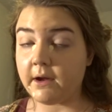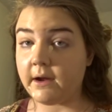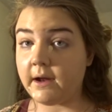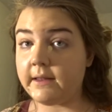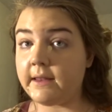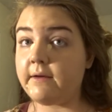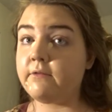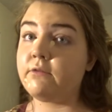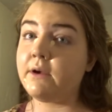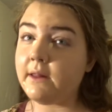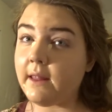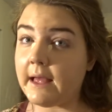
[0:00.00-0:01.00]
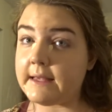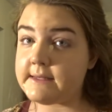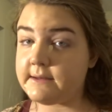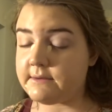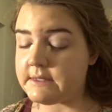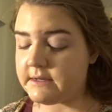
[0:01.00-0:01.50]
And they
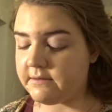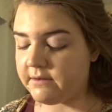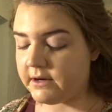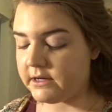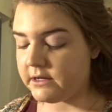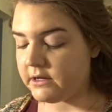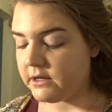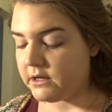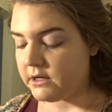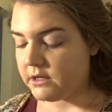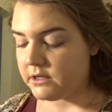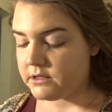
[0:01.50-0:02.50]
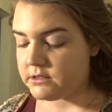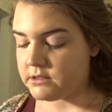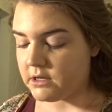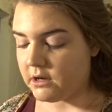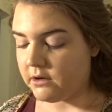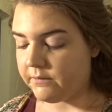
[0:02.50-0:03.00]
realized it was different.
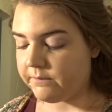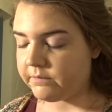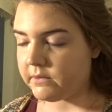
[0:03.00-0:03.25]
So